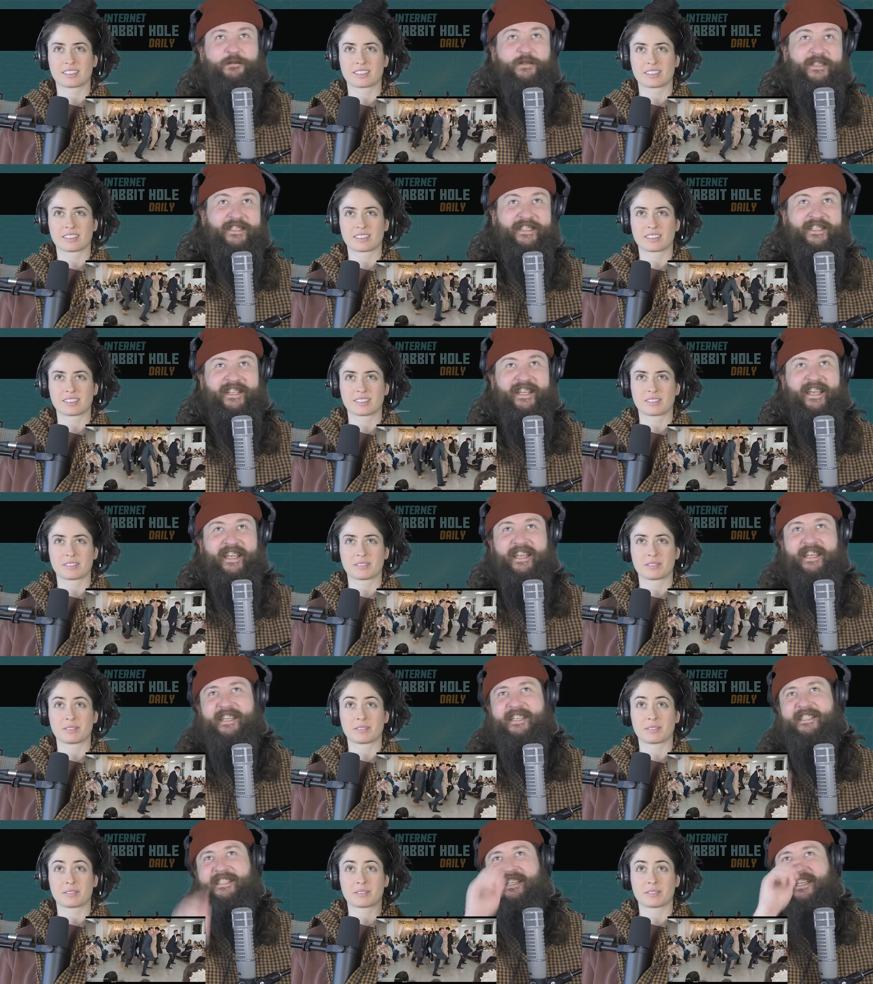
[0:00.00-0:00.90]

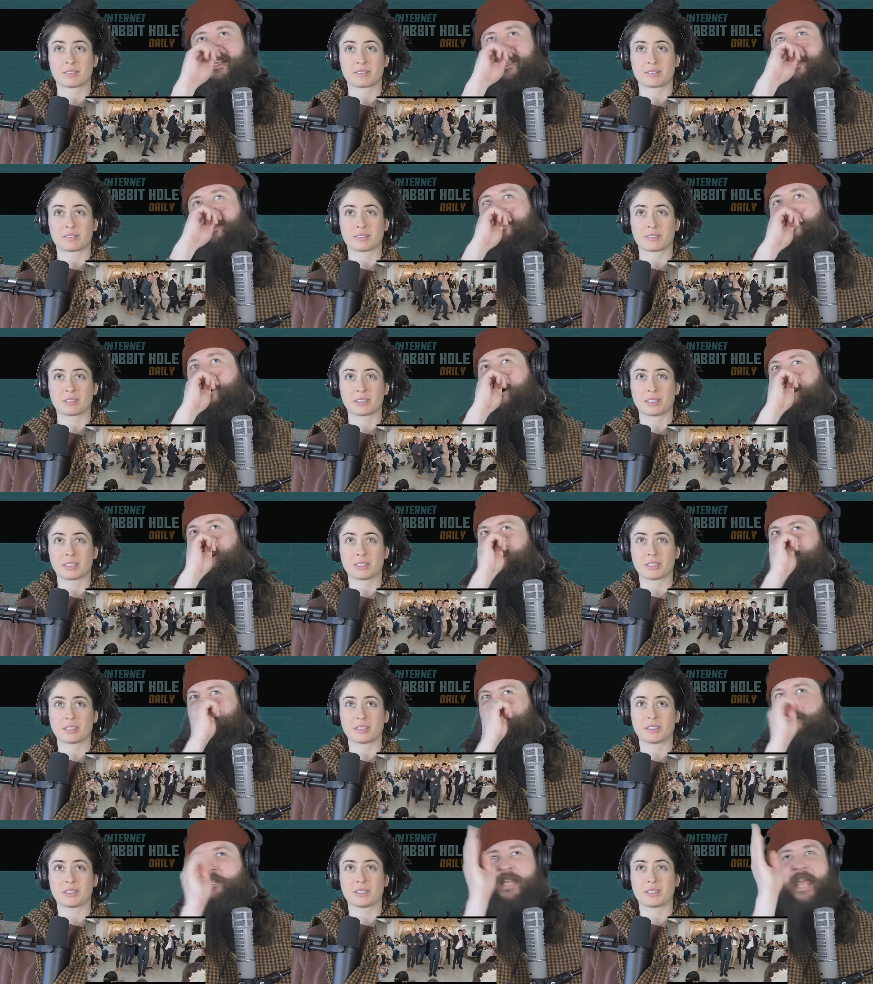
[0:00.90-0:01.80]
Speaker 1: Jeez. Oh,
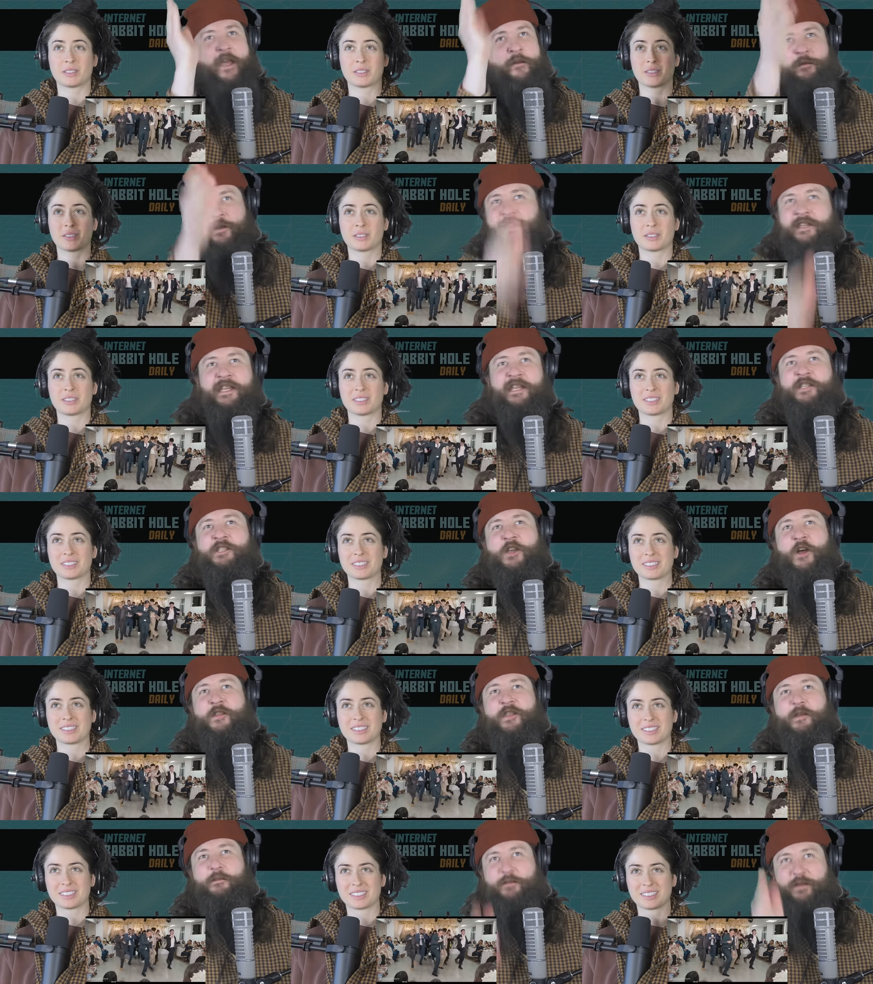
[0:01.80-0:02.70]
it's just everything's
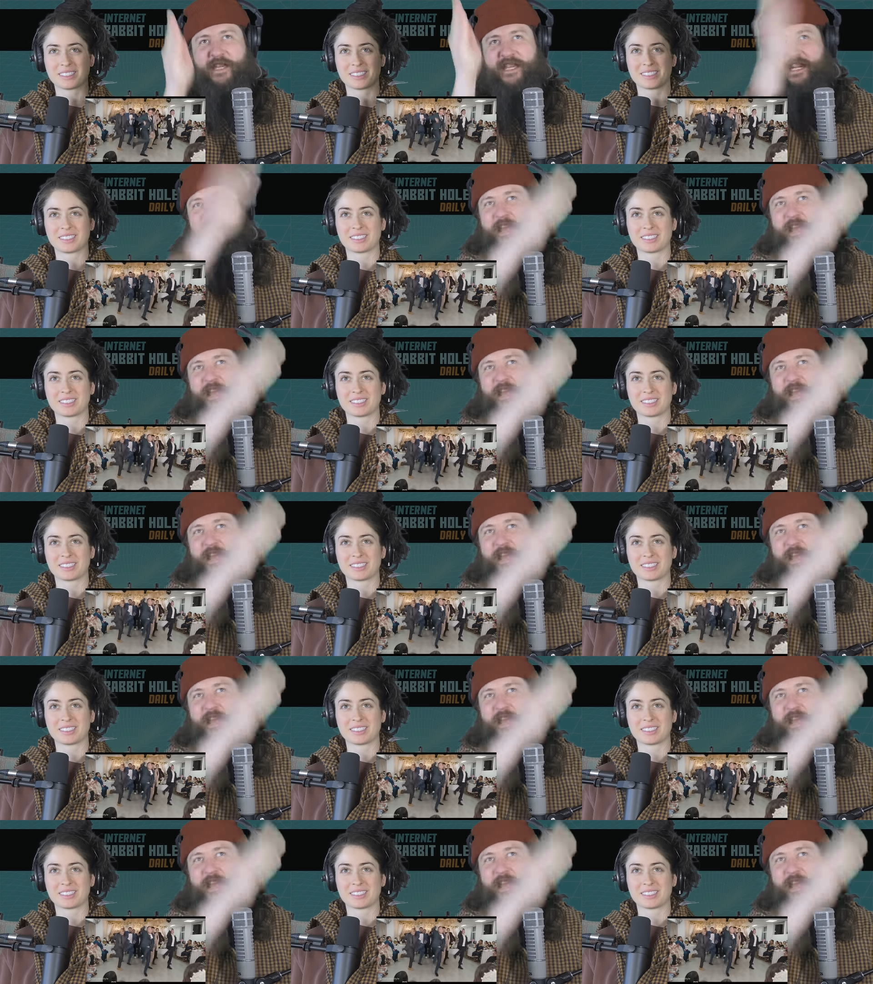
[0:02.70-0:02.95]
on the beat.